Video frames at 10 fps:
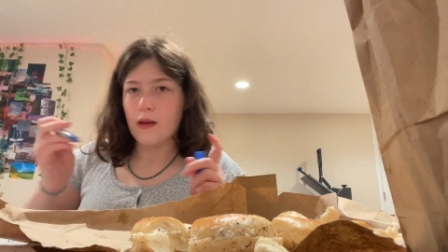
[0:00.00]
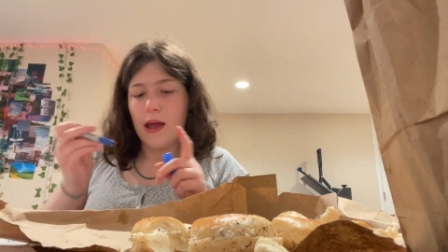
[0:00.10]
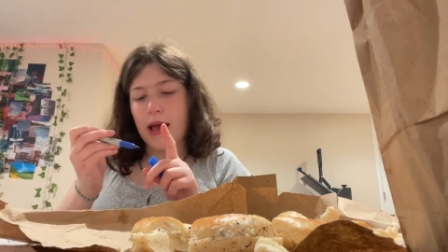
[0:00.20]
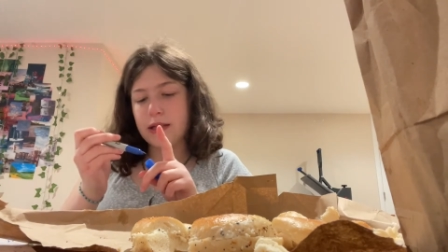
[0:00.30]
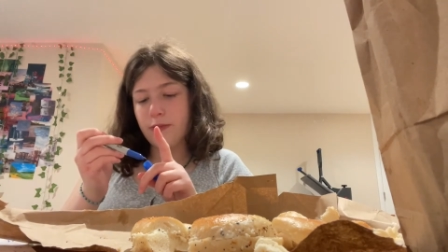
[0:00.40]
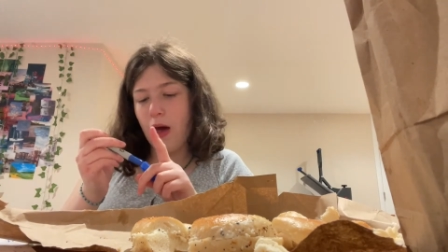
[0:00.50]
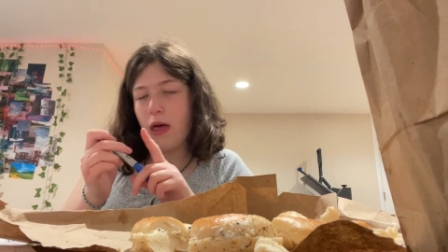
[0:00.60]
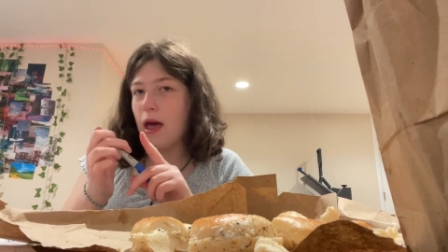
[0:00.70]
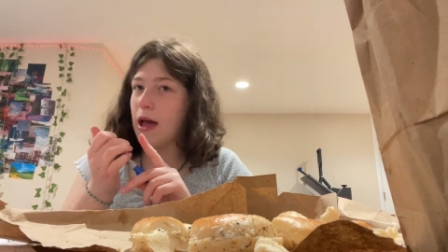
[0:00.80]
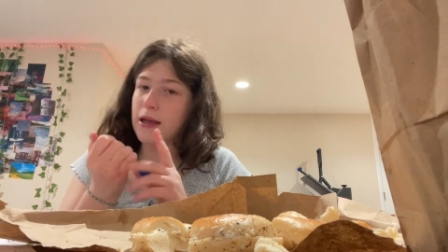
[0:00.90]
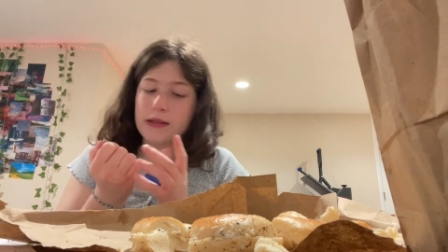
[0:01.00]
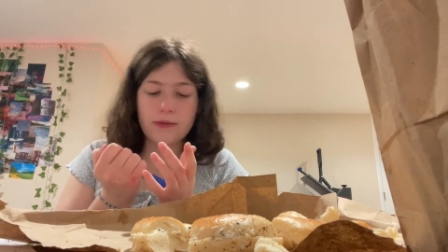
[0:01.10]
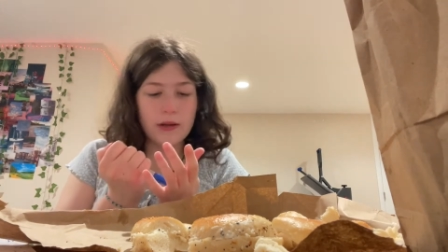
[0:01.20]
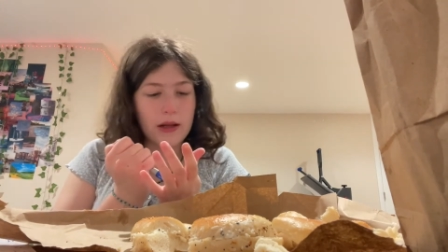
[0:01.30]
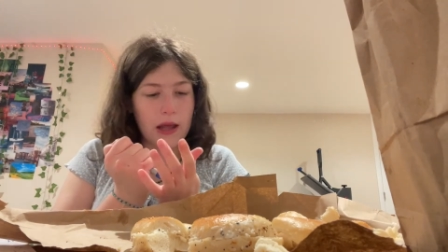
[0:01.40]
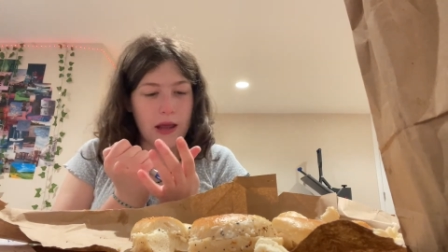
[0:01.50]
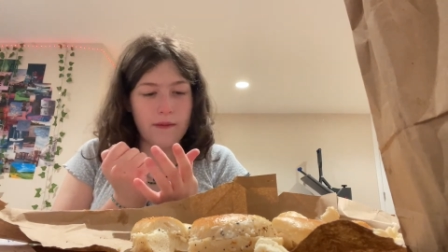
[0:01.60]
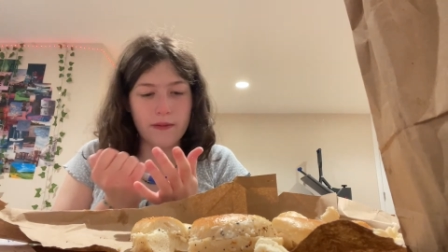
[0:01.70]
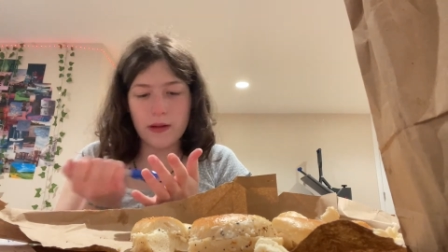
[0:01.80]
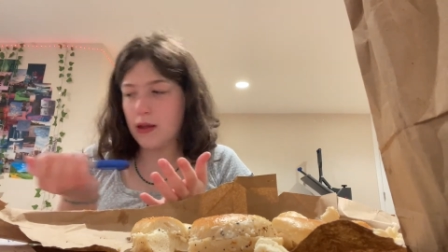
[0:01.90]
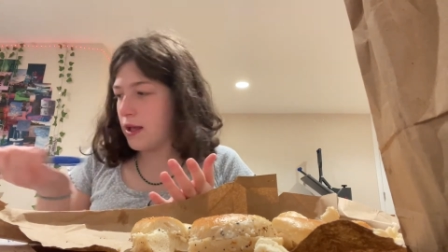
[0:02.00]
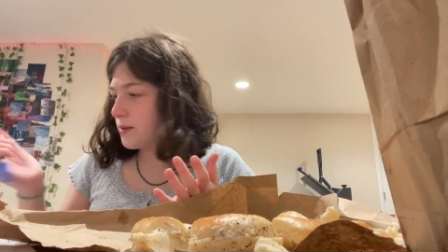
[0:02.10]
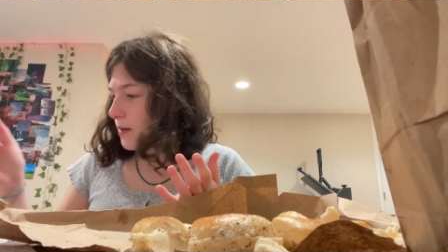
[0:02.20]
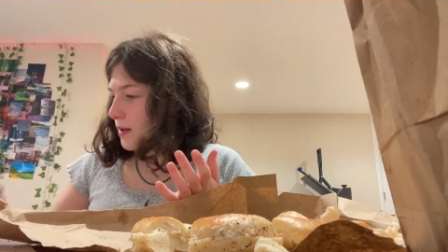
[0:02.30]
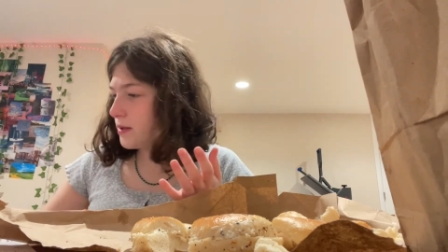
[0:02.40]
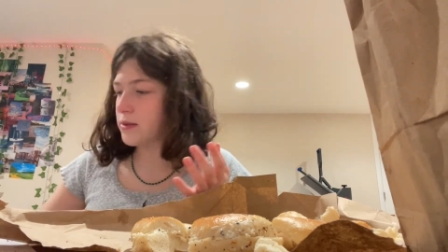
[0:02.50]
As well as what I gave the last place.